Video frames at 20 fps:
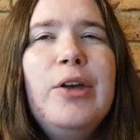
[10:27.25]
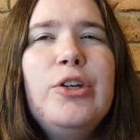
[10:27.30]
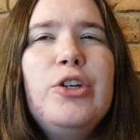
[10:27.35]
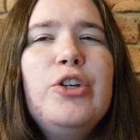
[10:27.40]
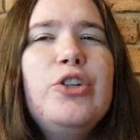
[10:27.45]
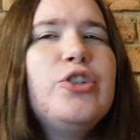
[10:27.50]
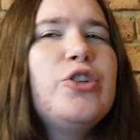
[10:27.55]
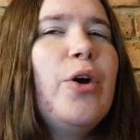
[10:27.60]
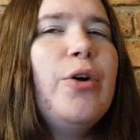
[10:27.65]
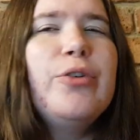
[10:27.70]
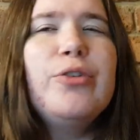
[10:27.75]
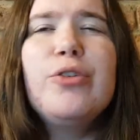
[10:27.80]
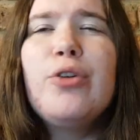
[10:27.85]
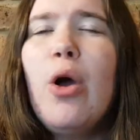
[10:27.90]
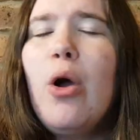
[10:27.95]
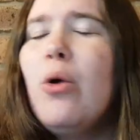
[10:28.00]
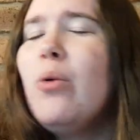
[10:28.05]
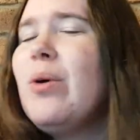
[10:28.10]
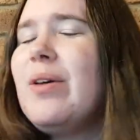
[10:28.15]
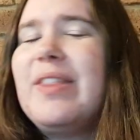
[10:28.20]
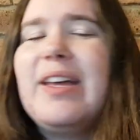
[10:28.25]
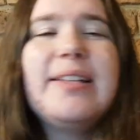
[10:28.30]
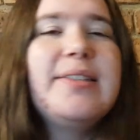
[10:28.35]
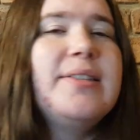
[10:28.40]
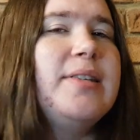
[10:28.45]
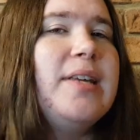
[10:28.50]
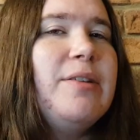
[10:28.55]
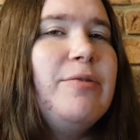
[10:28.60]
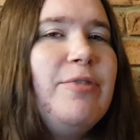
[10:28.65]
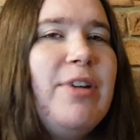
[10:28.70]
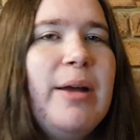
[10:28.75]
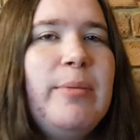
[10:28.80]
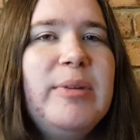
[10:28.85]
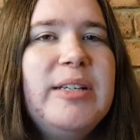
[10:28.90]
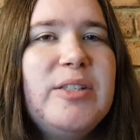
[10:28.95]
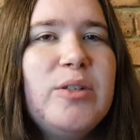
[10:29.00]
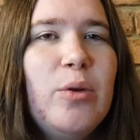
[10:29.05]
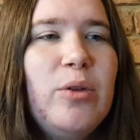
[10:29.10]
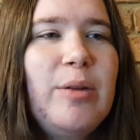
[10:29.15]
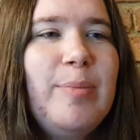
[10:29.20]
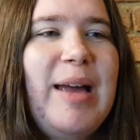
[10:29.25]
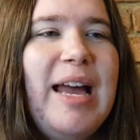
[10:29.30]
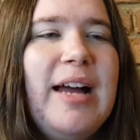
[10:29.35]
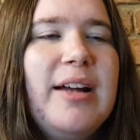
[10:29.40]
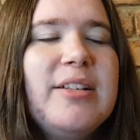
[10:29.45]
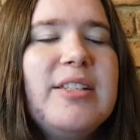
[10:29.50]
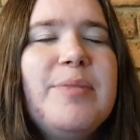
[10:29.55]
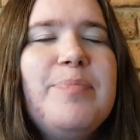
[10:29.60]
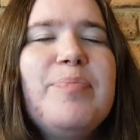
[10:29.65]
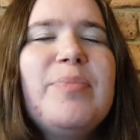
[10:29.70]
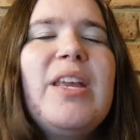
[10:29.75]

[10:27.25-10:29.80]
you don't know what that scent family is all about,